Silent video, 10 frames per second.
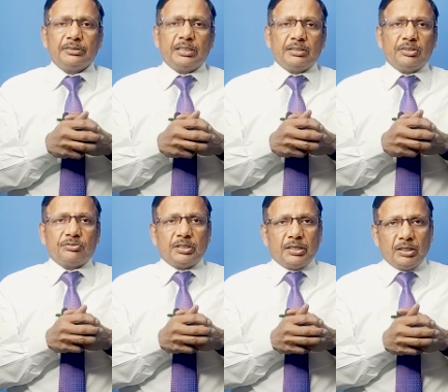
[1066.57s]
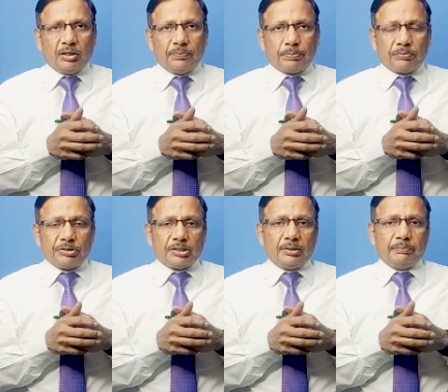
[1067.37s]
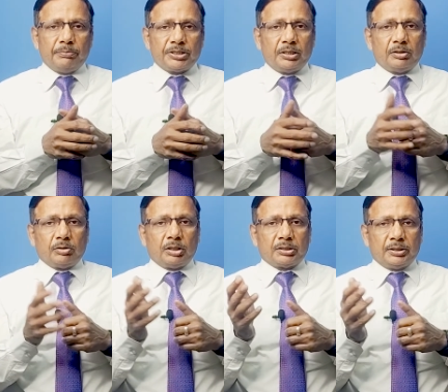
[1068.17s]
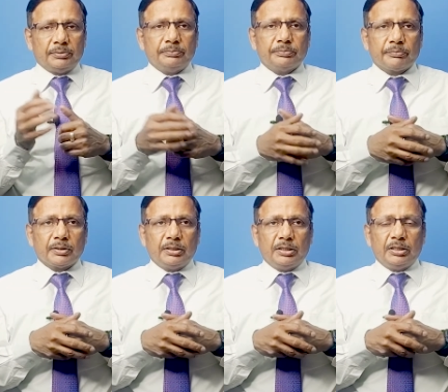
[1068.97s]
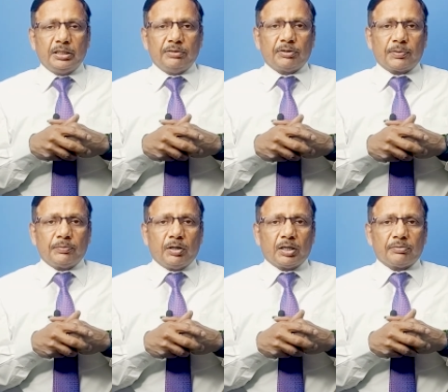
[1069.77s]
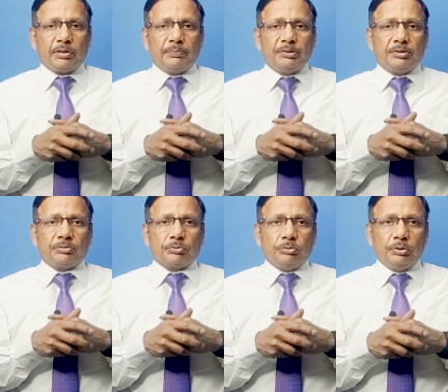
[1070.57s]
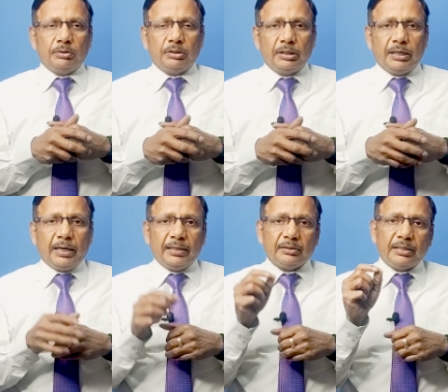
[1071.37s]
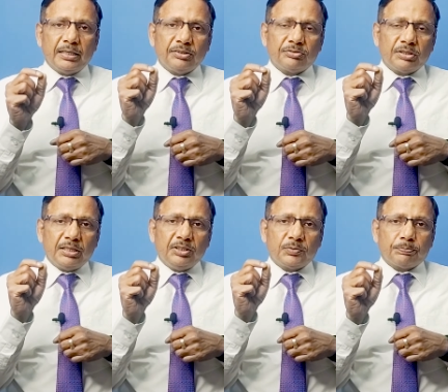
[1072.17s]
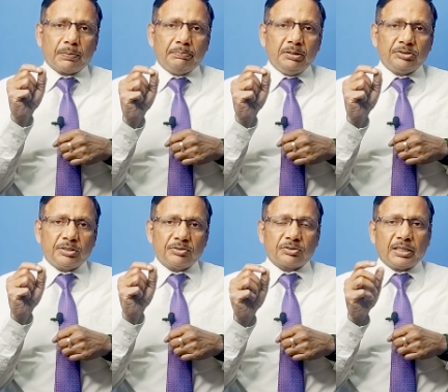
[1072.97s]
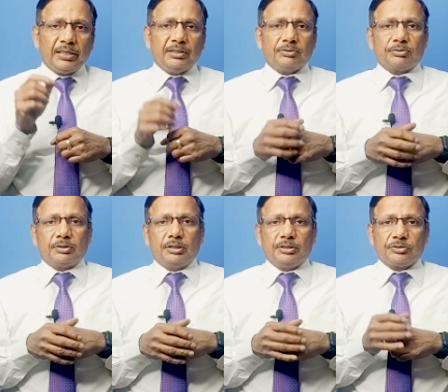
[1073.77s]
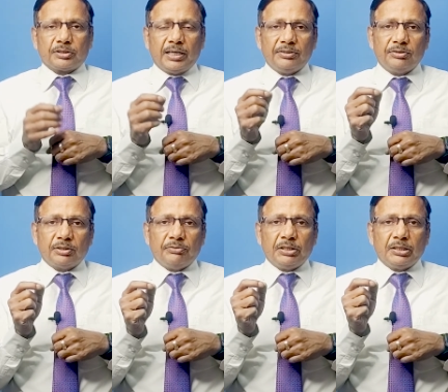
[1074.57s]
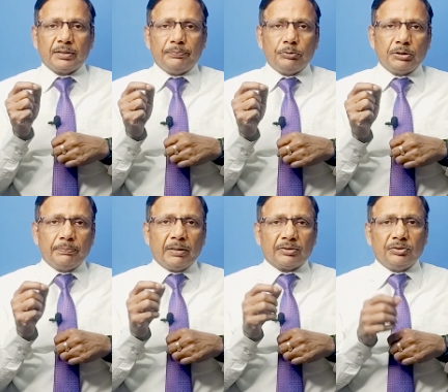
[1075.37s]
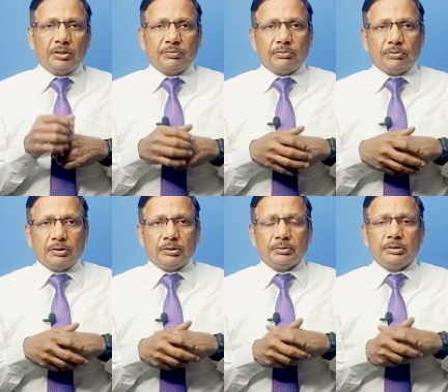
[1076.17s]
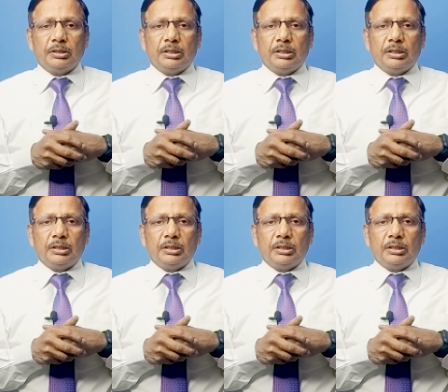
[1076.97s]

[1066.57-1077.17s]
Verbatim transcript: There is a study of Professor Michael Norton. He was from Harvard Business School, and that study is published in Science. Science is a very reputed magazine of the world.